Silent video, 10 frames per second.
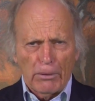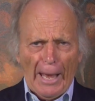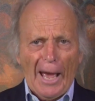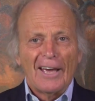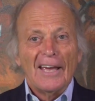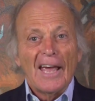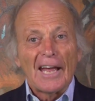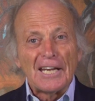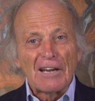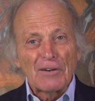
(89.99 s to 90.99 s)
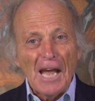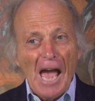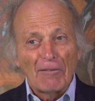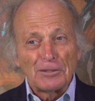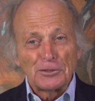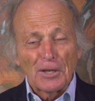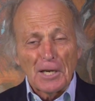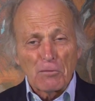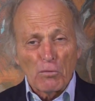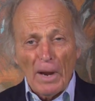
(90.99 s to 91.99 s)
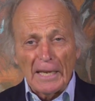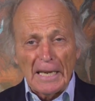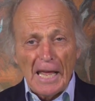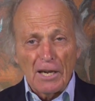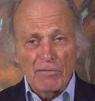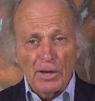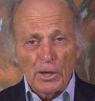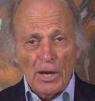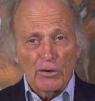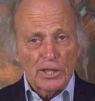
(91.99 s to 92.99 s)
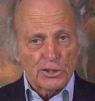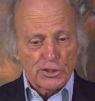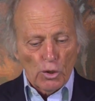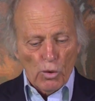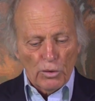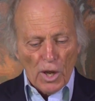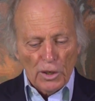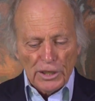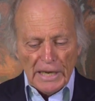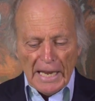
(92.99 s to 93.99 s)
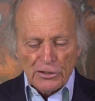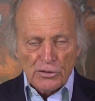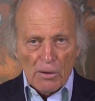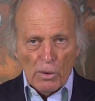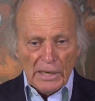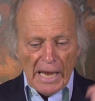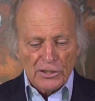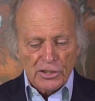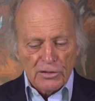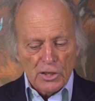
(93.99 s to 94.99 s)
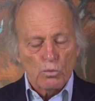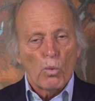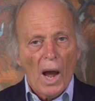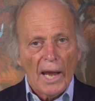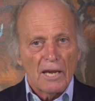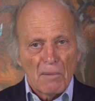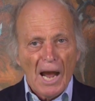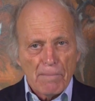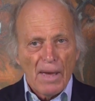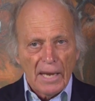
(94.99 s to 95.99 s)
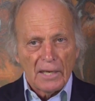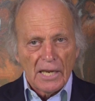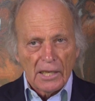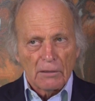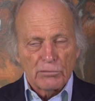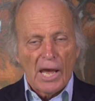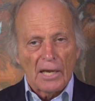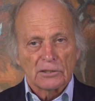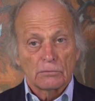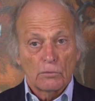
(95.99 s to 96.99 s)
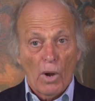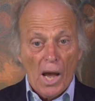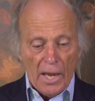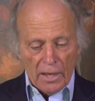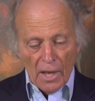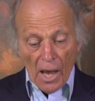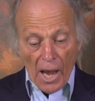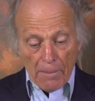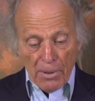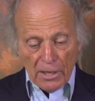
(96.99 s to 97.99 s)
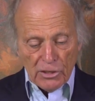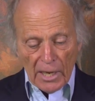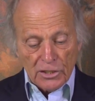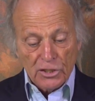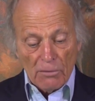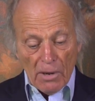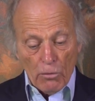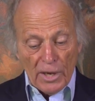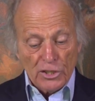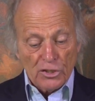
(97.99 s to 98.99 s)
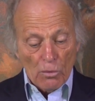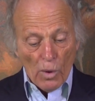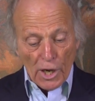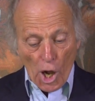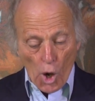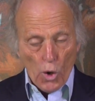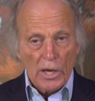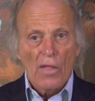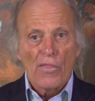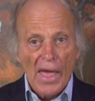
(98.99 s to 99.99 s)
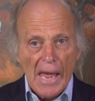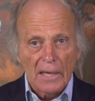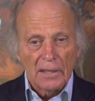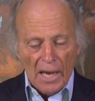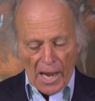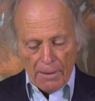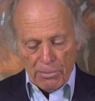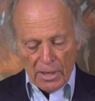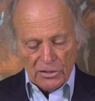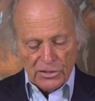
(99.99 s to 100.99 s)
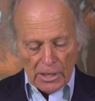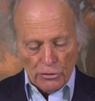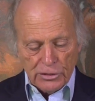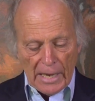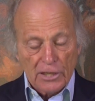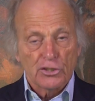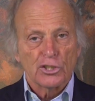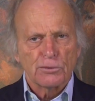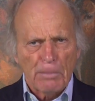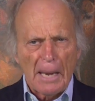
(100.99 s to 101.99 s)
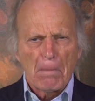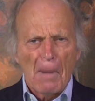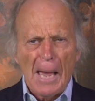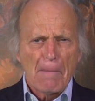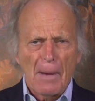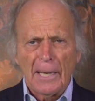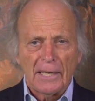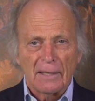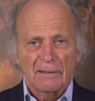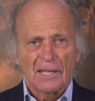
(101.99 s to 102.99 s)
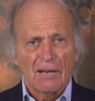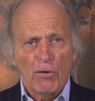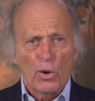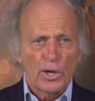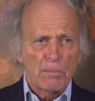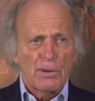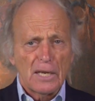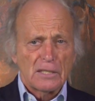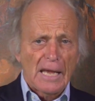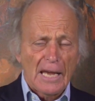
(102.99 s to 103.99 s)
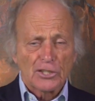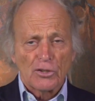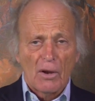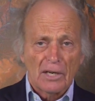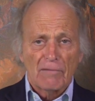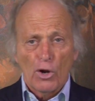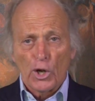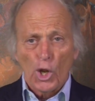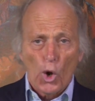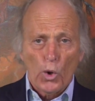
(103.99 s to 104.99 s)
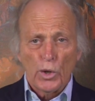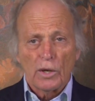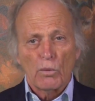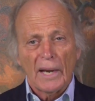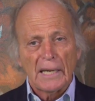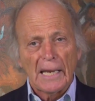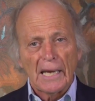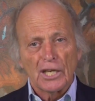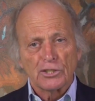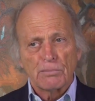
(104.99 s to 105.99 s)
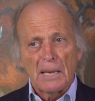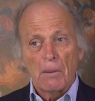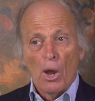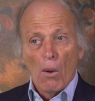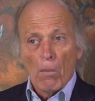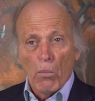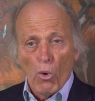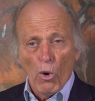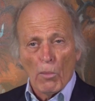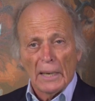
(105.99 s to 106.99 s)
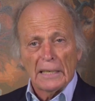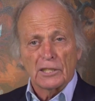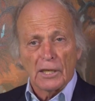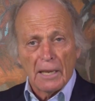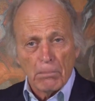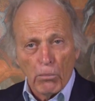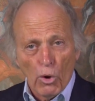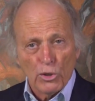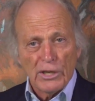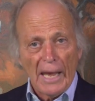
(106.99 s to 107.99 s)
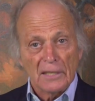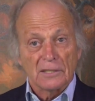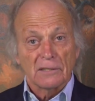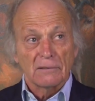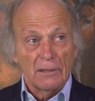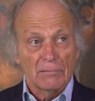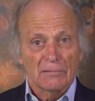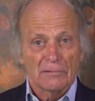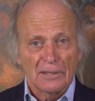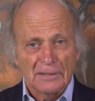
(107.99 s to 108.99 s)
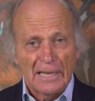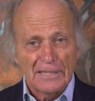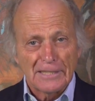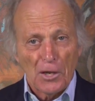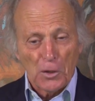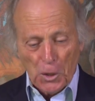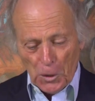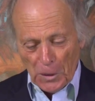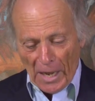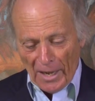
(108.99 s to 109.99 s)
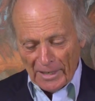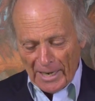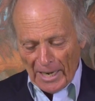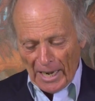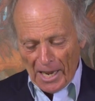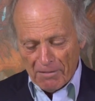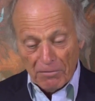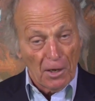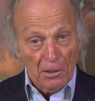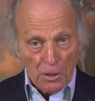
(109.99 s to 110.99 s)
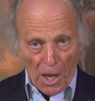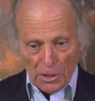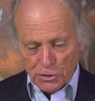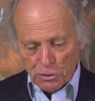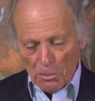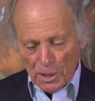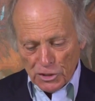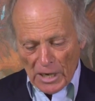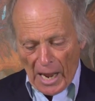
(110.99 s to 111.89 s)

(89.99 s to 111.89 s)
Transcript: Bah, it never happens, right? And Reagan had it figured out, and it's still going on today, so I want to ask you this. Why am I paying income tax? Why? I pay taxes on my wages and what I earn, and then I pay sales tax to spend my money that I've already paid tax on, and I've already earned it, right? And I got to spend more money to get more taxes. Doesn't that sound good, huh? Kind of like fun? Not so much.